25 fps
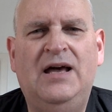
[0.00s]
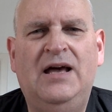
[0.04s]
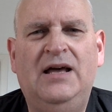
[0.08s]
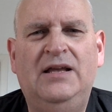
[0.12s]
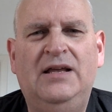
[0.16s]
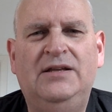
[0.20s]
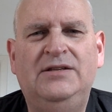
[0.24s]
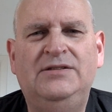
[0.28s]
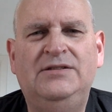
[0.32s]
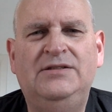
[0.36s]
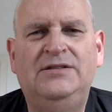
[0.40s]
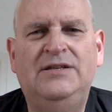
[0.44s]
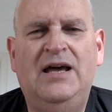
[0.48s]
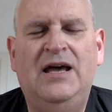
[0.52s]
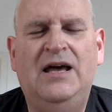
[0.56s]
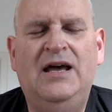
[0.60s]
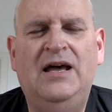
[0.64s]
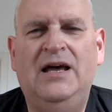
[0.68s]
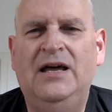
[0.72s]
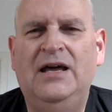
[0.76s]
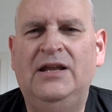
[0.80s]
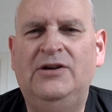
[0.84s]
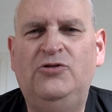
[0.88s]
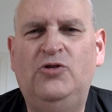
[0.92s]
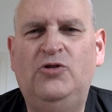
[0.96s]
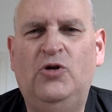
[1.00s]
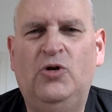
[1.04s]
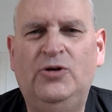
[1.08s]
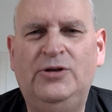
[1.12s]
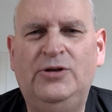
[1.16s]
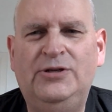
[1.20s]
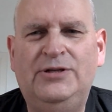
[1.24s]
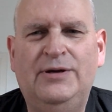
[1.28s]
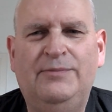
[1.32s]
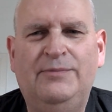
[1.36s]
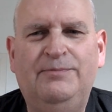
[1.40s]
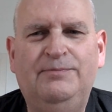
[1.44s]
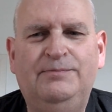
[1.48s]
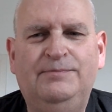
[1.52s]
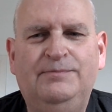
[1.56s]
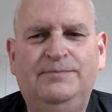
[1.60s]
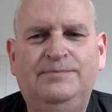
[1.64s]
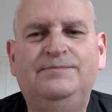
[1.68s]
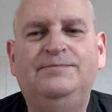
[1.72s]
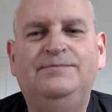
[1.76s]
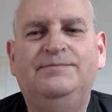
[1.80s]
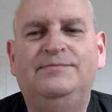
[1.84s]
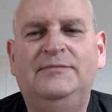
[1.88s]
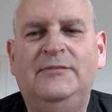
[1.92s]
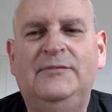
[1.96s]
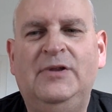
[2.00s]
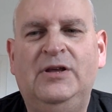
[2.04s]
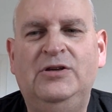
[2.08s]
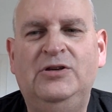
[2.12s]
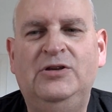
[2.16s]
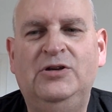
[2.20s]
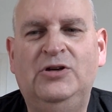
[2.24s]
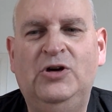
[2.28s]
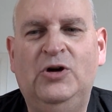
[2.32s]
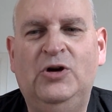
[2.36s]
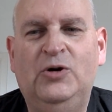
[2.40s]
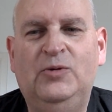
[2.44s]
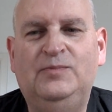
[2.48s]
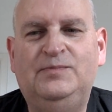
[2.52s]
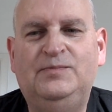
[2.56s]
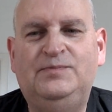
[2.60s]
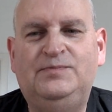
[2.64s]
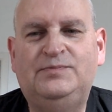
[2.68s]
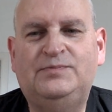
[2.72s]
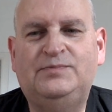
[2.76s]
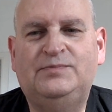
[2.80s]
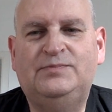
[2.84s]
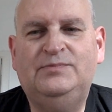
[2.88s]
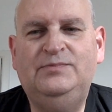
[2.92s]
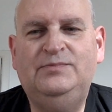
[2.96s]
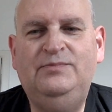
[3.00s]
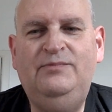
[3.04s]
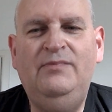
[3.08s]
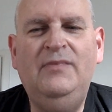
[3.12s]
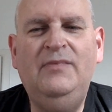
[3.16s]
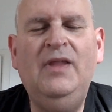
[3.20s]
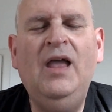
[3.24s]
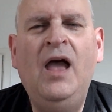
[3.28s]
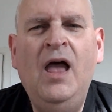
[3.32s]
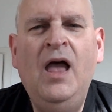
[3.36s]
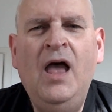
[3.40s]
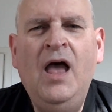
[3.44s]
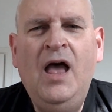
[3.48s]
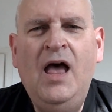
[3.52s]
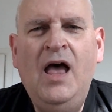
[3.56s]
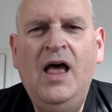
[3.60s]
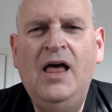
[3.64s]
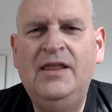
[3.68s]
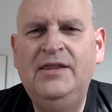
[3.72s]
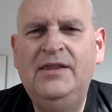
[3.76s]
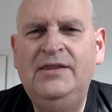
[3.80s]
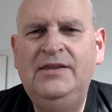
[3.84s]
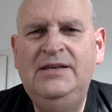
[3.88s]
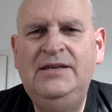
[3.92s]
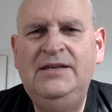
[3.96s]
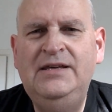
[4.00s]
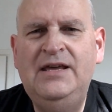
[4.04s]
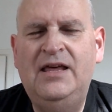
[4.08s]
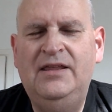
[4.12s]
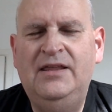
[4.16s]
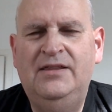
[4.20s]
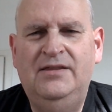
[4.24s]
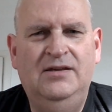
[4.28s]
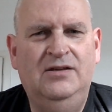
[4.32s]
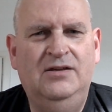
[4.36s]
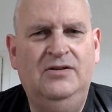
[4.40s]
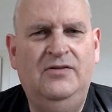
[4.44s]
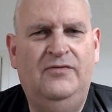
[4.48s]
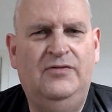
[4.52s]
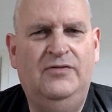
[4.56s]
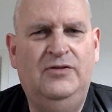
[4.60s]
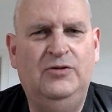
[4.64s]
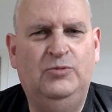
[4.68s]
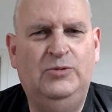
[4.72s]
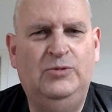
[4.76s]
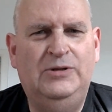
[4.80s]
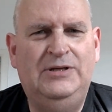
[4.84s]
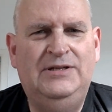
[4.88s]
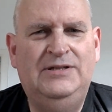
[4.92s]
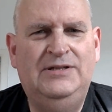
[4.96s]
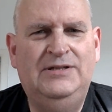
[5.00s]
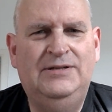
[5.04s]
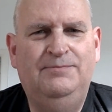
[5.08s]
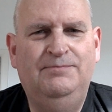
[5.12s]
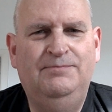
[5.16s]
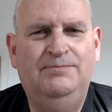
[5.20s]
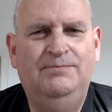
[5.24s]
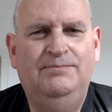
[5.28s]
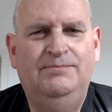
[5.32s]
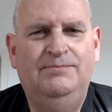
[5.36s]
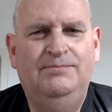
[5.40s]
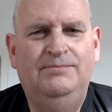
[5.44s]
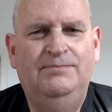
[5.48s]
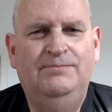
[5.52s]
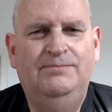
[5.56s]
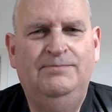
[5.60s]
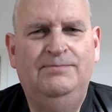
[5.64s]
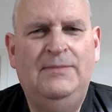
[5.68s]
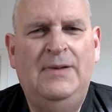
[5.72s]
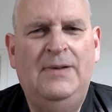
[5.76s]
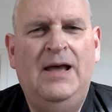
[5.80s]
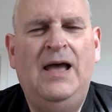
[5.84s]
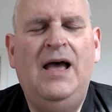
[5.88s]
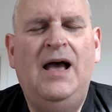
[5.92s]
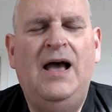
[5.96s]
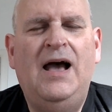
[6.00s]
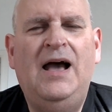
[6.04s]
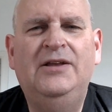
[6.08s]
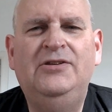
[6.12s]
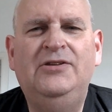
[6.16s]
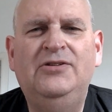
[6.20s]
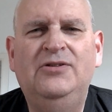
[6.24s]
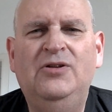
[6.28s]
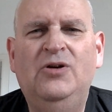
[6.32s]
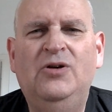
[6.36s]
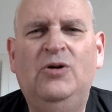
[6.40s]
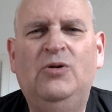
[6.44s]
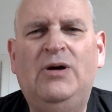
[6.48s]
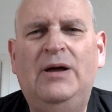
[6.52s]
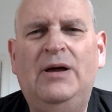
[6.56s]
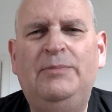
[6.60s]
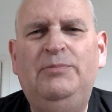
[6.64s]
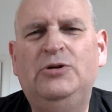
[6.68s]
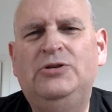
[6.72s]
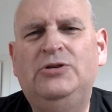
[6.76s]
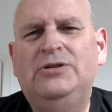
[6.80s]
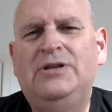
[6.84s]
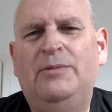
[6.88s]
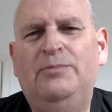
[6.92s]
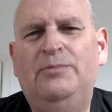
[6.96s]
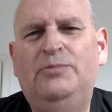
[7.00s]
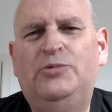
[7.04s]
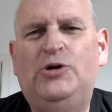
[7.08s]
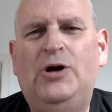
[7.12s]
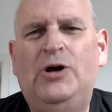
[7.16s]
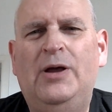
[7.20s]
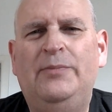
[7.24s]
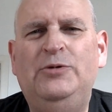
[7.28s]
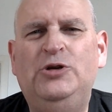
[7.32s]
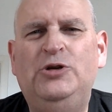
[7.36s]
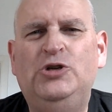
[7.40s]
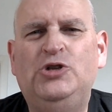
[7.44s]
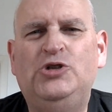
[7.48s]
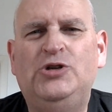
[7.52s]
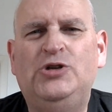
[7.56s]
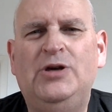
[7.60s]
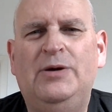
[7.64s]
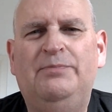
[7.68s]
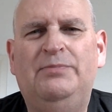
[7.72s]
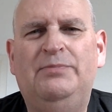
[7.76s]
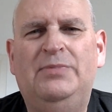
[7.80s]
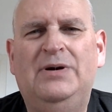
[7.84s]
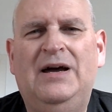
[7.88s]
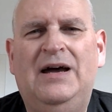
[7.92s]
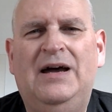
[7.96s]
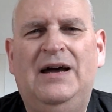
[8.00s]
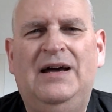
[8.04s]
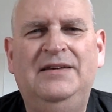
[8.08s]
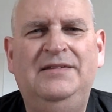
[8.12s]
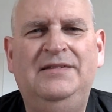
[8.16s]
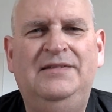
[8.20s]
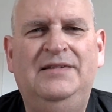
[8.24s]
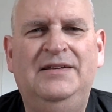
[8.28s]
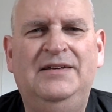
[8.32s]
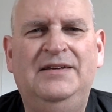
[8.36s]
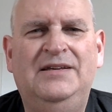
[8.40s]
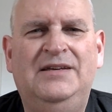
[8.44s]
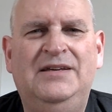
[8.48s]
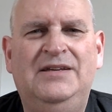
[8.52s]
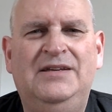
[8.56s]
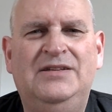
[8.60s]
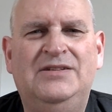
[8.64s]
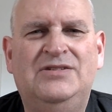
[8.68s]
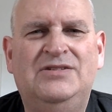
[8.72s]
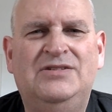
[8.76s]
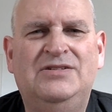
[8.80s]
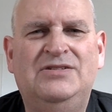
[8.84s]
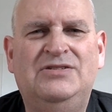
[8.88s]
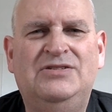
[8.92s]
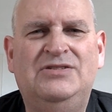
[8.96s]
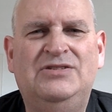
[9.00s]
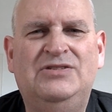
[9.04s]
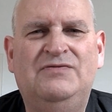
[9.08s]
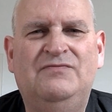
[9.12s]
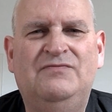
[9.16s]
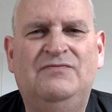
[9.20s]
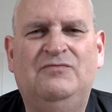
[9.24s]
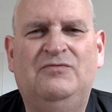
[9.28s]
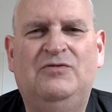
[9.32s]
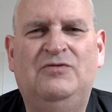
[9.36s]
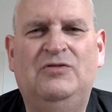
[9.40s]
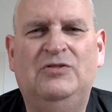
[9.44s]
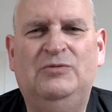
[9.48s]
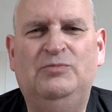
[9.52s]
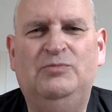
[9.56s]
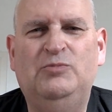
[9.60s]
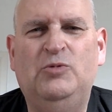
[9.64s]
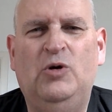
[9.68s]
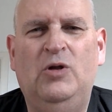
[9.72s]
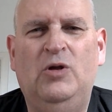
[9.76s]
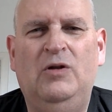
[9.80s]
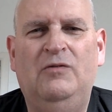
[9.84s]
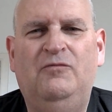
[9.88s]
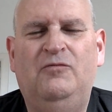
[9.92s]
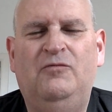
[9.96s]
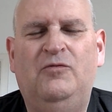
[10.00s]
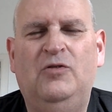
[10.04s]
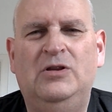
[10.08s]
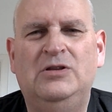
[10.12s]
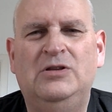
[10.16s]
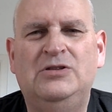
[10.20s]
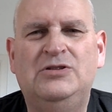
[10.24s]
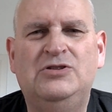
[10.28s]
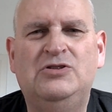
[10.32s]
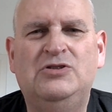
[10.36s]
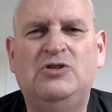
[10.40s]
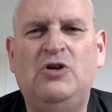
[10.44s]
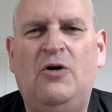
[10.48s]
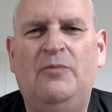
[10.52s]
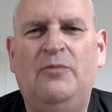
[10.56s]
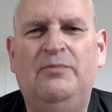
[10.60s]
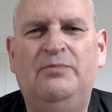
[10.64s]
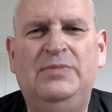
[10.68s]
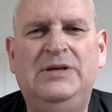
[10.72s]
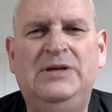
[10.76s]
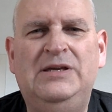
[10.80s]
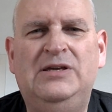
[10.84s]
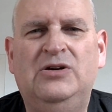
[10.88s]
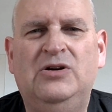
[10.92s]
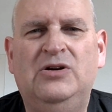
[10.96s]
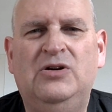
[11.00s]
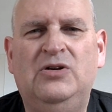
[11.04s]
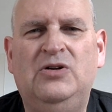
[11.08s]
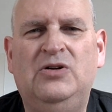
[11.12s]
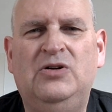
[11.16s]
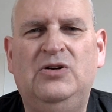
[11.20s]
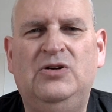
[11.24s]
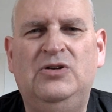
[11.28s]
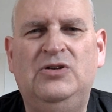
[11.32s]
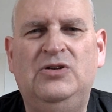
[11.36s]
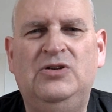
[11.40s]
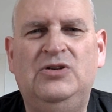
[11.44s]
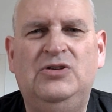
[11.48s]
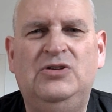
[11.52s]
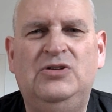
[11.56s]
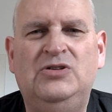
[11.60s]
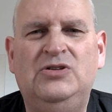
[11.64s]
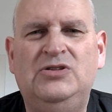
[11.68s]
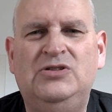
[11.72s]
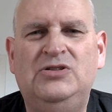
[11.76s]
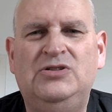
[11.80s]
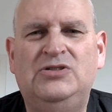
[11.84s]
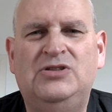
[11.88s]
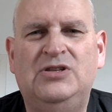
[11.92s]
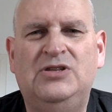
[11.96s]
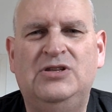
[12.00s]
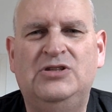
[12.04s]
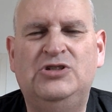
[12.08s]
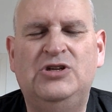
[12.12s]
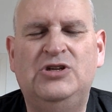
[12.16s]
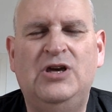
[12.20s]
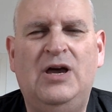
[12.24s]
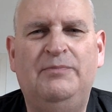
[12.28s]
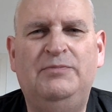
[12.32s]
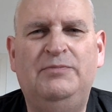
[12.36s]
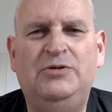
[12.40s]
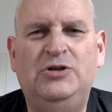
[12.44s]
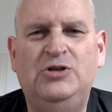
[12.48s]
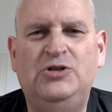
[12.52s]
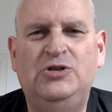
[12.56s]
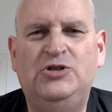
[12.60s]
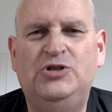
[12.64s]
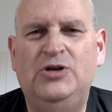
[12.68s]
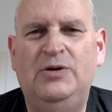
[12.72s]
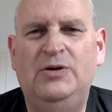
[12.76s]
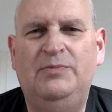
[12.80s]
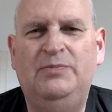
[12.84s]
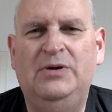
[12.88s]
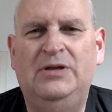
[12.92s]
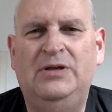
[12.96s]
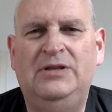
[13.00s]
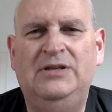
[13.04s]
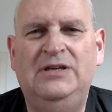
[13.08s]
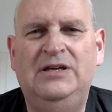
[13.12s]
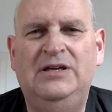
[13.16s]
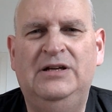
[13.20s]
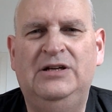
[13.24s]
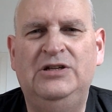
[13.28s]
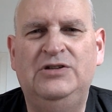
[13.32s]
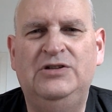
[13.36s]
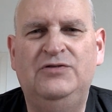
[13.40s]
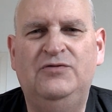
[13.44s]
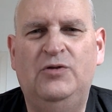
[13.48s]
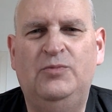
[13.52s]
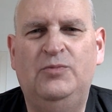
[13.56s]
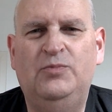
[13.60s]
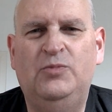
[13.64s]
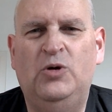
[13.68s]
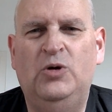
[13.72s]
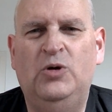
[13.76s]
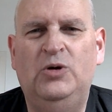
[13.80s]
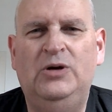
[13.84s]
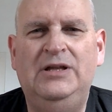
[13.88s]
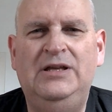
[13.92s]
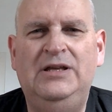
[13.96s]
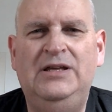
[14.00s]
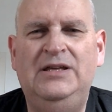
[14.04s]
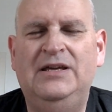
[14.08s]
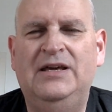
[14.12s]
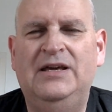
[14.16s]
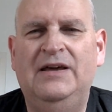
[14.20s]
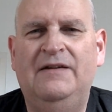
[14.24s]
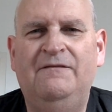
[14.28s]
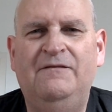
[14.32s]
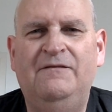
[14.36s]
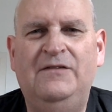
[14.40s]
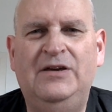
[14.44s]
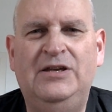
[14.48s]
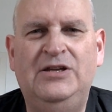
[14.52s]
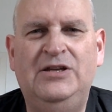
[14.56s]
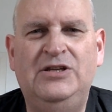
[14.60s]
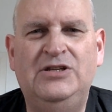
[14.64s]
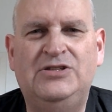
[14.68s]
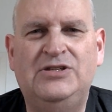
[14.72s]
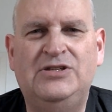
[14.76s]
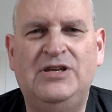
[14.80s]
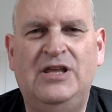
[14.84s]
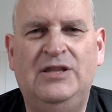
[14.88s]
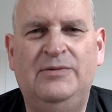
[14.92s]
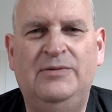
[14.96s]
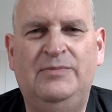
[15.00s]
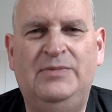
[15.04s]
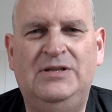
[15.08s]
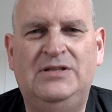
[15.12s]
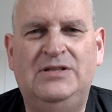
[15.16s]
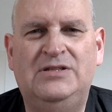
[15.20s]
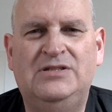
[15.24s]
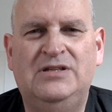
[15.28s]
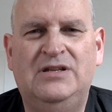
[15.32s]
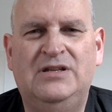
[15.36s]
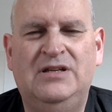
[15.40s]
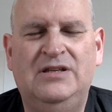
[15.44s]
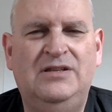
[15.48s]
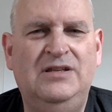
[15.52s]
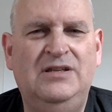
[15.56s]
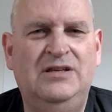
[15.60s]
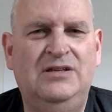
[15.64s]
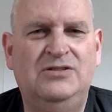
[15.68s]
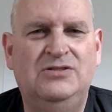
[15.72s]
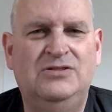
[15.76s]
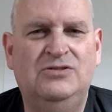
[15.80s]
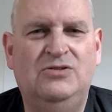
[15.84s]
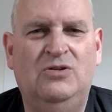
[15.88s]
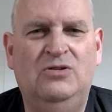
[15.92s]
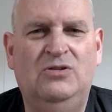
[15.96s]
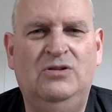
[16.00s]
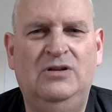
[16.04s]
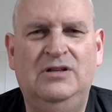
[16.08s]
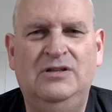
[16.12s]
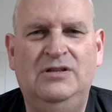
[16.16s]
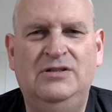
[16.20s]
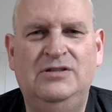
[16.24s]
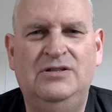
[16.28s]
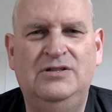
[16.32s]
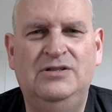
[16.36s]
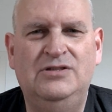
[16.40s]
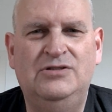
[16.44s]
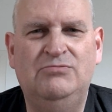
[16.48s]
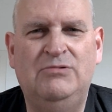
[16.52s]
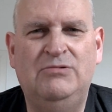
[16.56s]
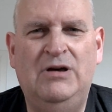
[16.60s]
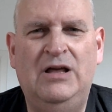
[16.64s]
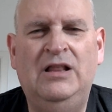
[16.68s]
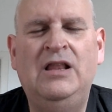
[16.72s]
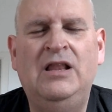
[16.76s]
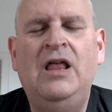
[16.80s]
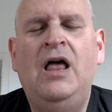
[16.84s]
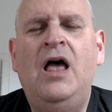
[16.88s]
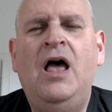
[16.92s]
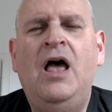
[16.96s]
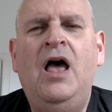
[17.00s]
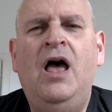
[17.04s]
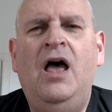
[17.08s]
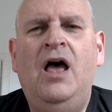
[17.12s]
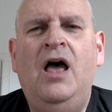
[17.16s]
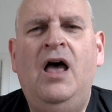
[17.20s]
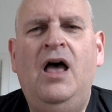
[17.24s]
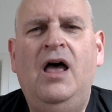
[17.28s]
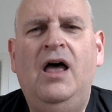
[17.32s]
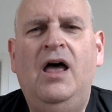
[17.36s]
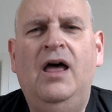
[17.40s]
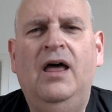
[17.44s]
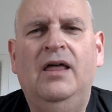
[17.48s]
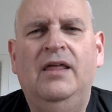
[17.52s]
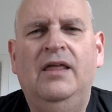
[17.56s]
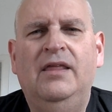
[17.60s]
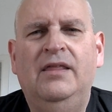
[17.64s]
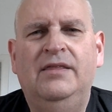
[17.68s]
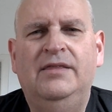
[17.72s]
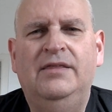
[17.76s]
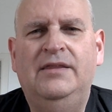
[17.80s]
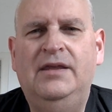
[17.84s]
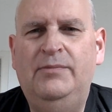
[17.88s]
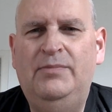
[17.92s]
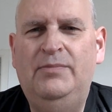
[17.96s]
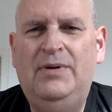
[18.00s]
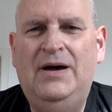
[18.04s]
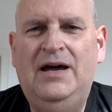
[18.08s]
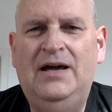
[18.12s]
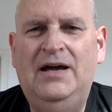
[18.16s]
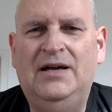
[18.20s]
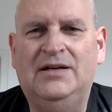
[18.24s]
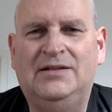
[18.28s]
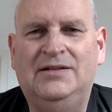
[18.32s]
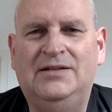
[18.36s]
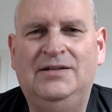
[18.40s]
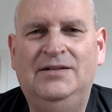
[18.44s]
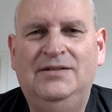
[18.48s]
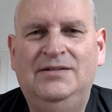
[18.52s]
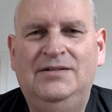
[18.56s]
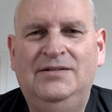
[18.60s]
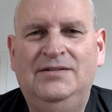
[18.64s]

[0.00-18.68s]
and uh, Android. There you go. The thing of the week. I don't know. I put down Premiership, but I think it's football full stop because the Championship and the English Football League and various other bits, and I think Scotland as well, they're back.